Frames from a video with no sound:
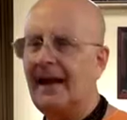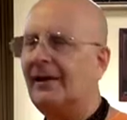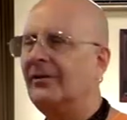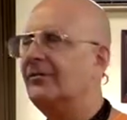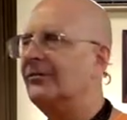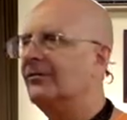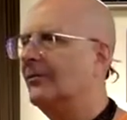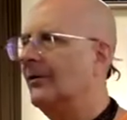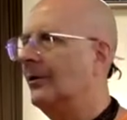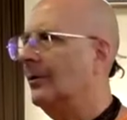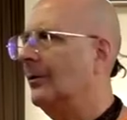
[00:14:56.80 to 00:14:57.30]

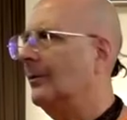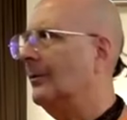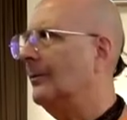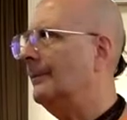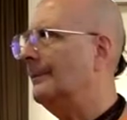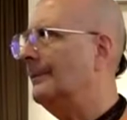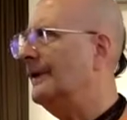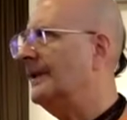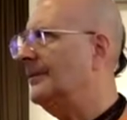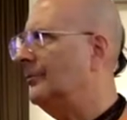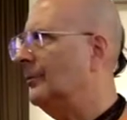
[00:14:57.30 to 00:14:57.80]
So
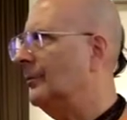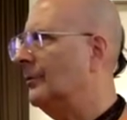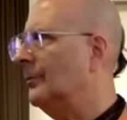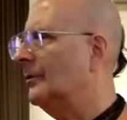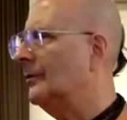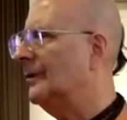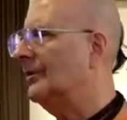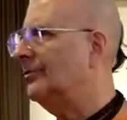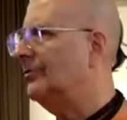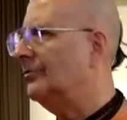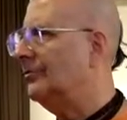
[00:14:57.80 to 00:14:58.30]
people
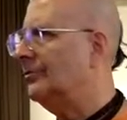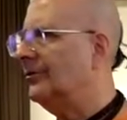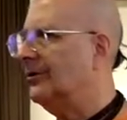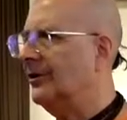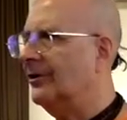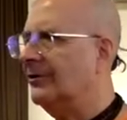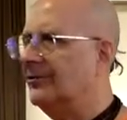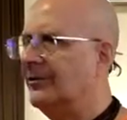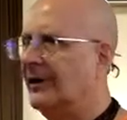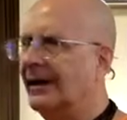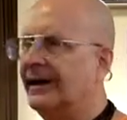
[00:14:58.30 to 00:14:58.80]
were interested
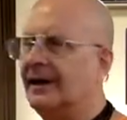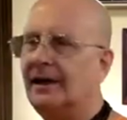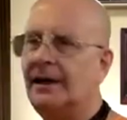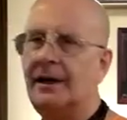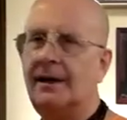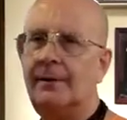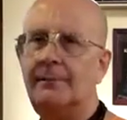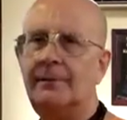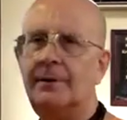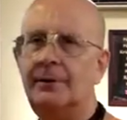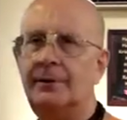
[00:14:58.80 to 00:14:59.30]
in trying to
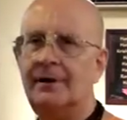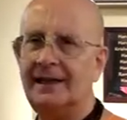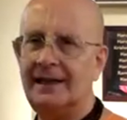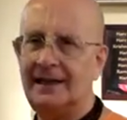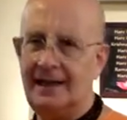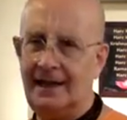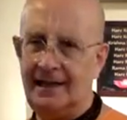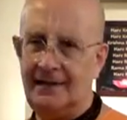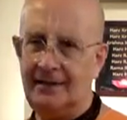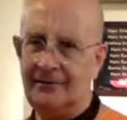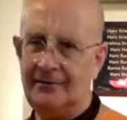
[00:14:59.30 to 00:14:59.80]

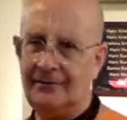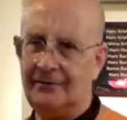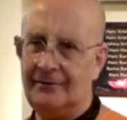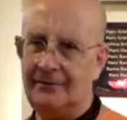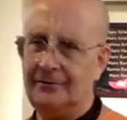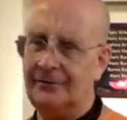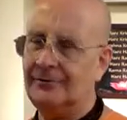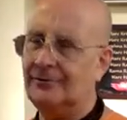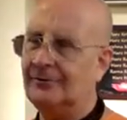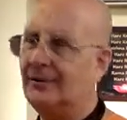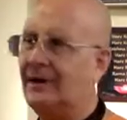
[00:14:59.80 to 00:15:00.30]
communicate,
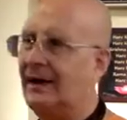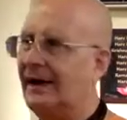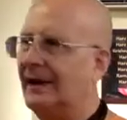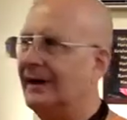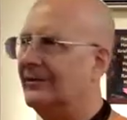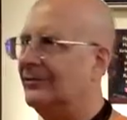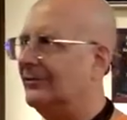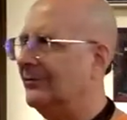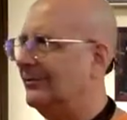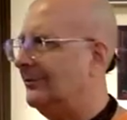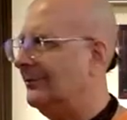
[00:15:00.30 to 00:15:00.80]
to try
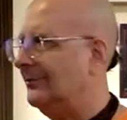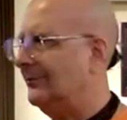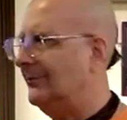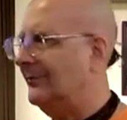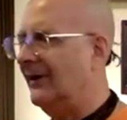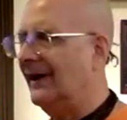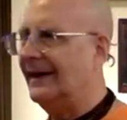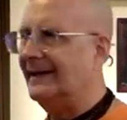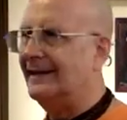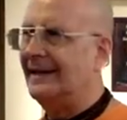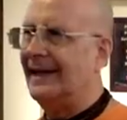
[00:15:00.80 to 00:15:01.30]
to
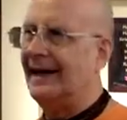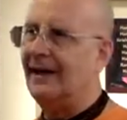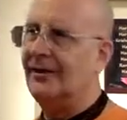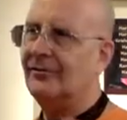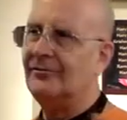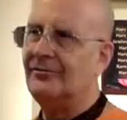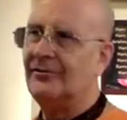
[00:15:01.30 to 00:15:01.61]
find out